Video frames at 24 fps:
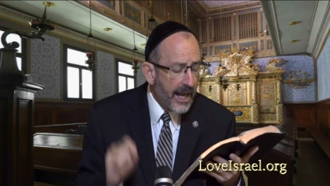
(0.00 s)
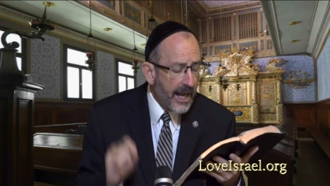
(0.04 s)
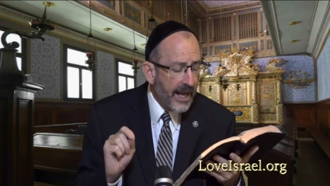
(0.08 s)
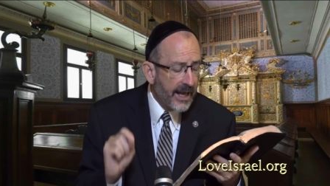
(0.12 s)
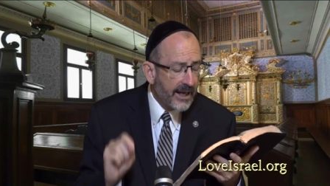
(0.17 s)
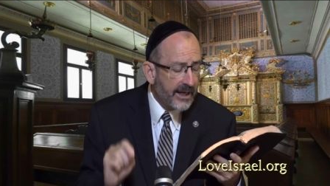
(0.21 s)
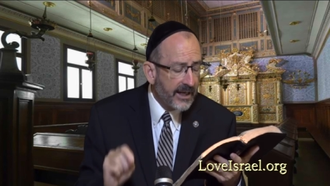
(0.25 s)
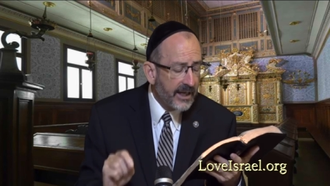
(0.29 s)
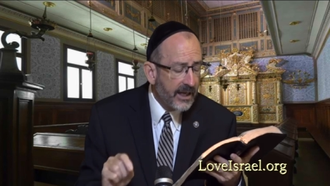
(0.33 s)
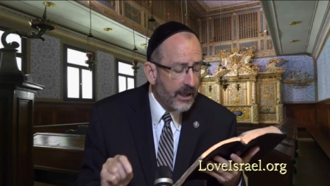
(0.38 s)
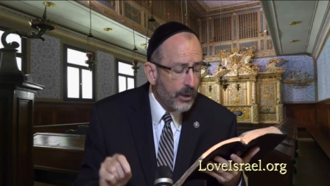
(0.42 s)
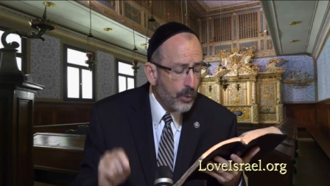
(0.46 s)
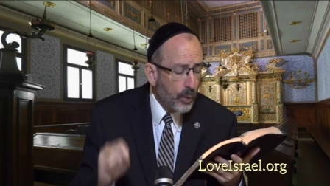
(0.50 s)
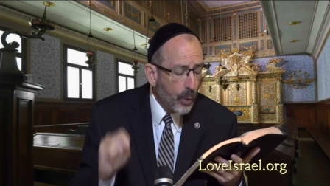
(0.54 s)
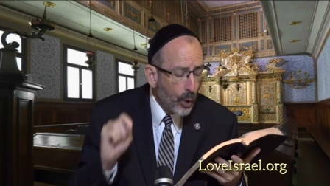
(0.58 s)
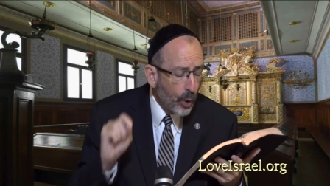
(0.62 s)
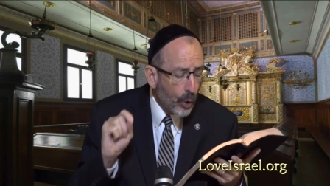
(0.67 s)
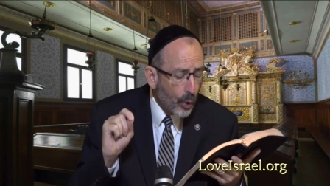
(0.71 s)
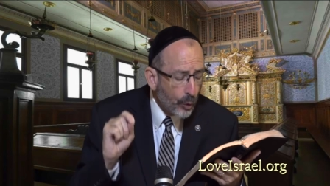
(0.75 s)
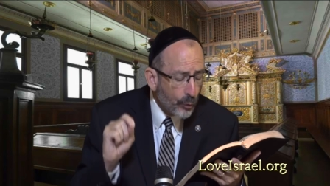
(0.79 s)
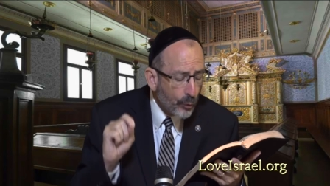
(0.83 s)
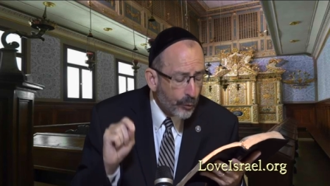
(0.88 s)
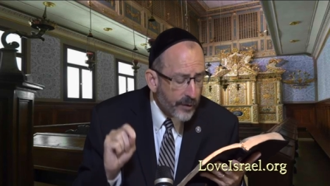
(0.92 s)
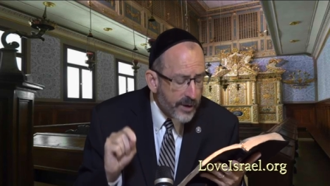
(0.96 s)
And he
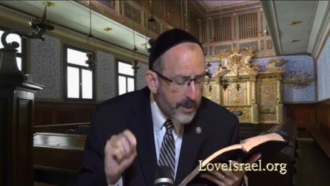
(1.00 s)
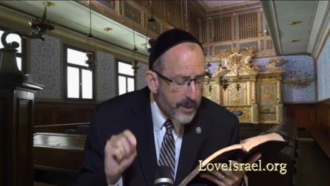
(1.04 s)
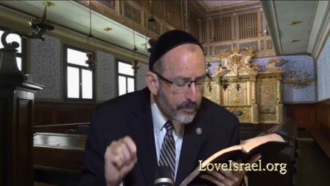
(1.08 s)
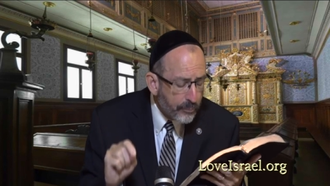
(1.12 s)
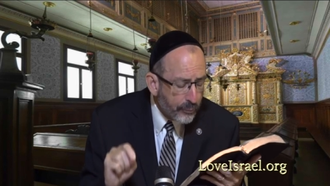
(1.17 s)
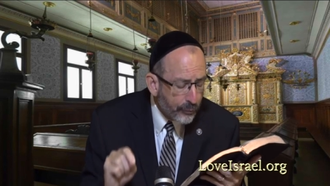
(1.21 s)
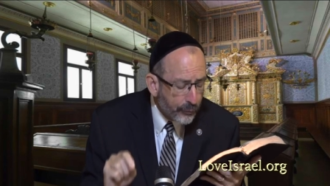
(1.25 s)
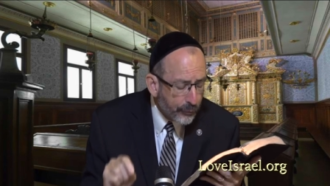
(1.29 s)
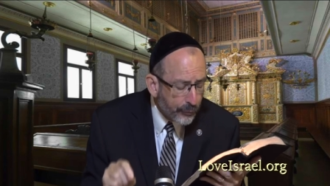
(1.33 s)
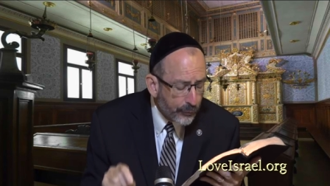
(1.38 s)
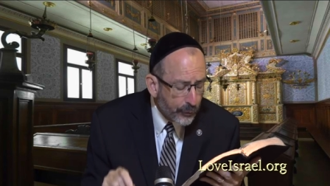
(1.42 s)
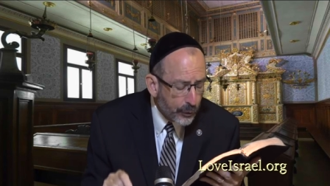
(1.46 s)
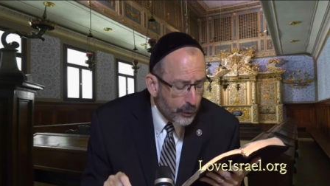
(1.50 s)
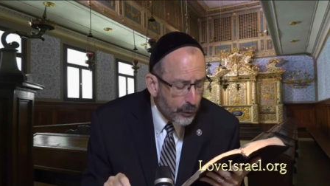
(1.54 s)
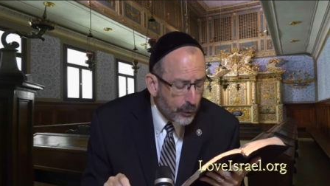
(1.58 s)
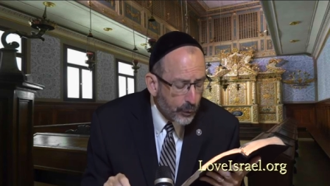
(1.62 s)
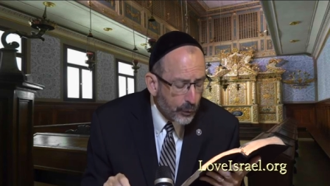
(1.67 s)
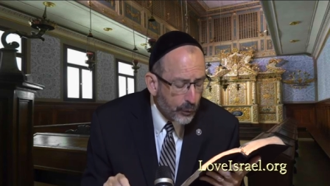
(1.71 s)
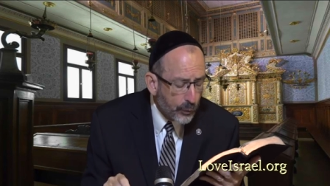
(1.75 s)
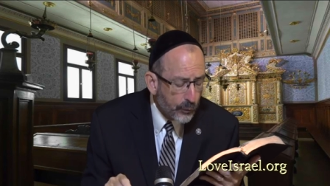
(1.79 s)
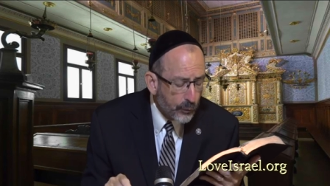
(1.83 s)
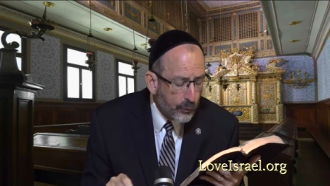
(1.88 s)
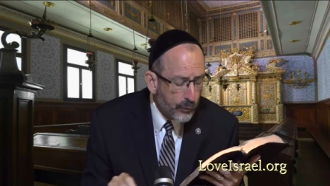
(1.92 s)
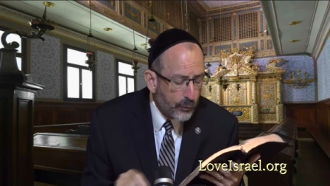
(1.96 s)
will
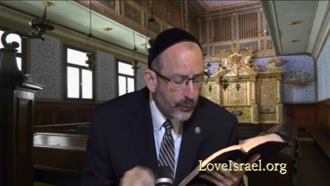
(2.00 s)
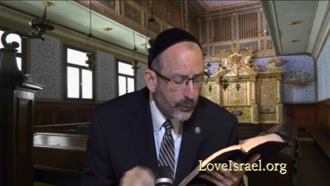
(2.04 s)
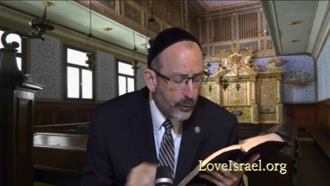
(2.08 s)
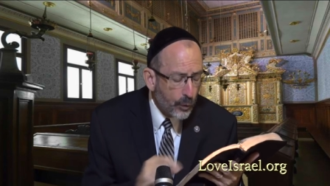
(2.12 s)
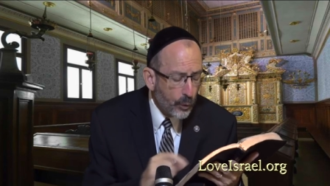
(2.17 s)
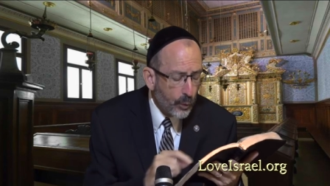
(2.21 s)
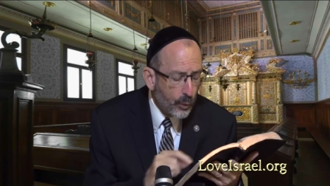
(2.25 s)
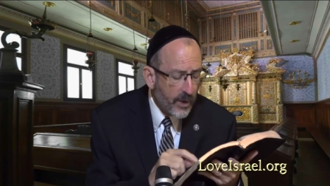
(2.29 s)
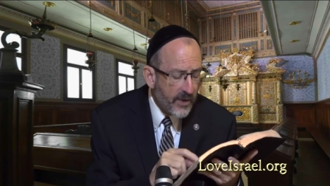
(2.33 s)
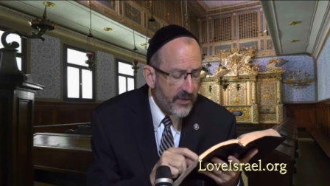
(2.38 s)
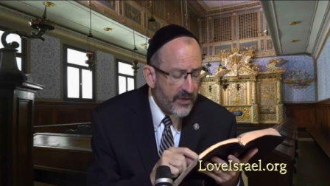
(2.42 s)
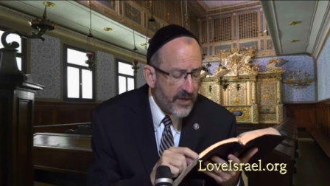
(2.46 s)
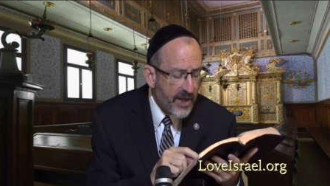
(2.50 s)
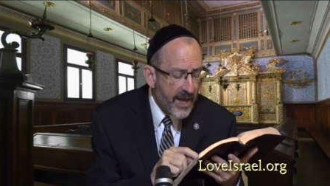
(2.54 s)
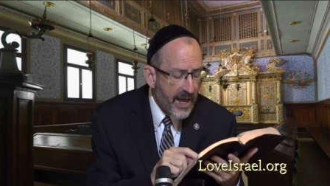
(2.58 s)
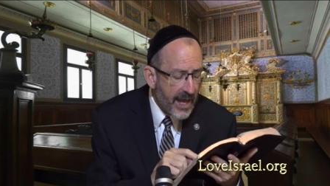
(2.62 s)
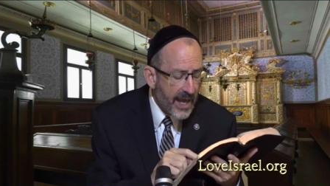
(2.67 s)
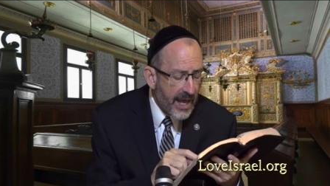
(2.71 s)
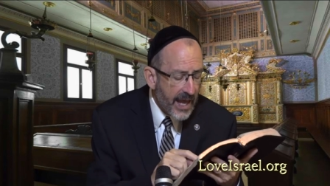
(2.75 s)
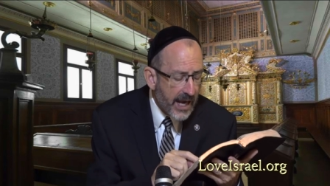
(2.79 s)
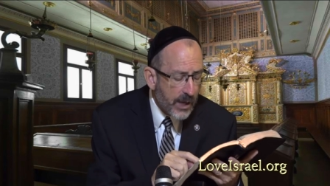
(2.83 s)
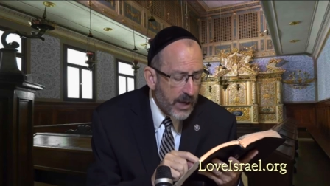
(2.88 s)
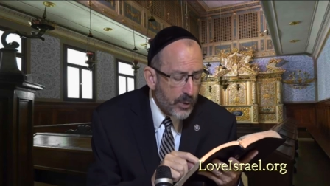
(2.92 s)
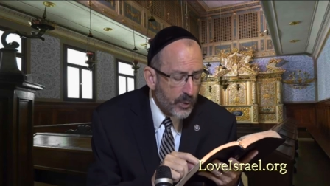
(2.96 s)
reprove with
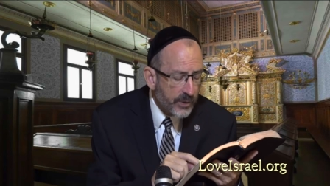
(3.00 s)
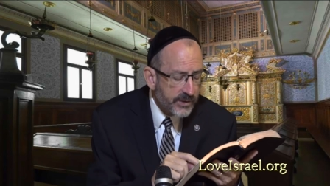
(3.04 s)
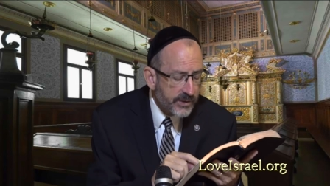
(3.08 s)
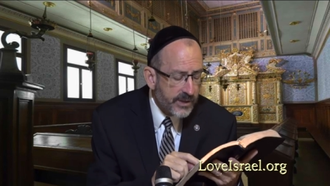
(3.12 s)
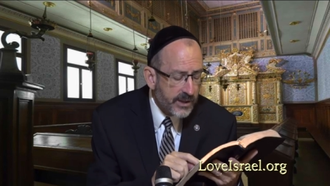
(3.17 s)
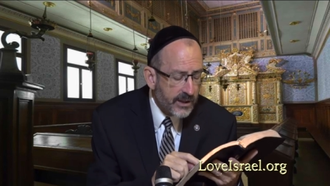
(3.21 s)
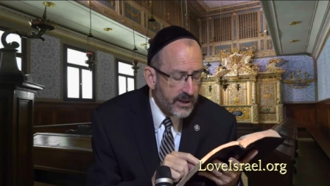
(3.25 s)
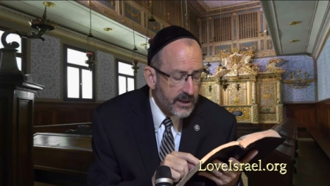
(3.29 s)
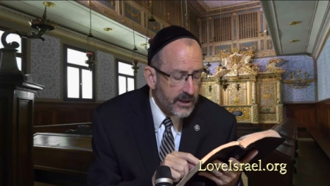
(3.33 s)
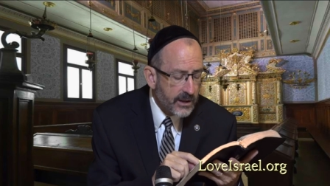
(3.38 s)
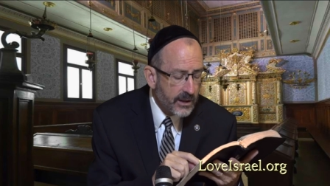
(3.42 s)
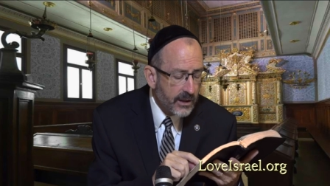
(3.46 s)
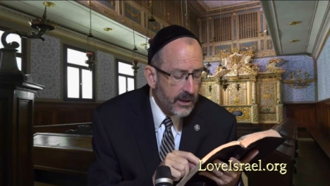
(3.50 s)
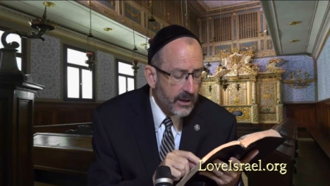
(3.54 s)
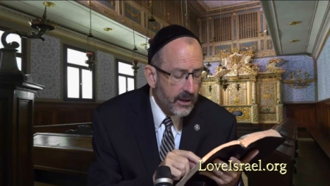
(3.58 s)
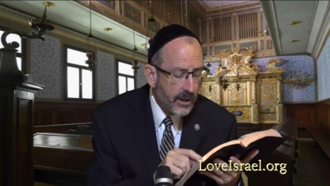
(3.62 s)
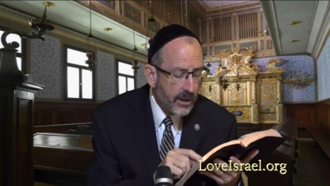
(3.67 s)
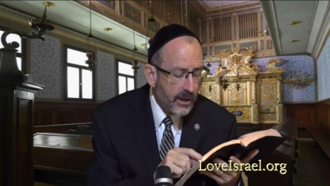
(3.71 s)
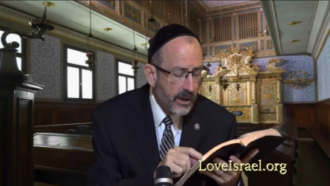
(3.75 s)
equity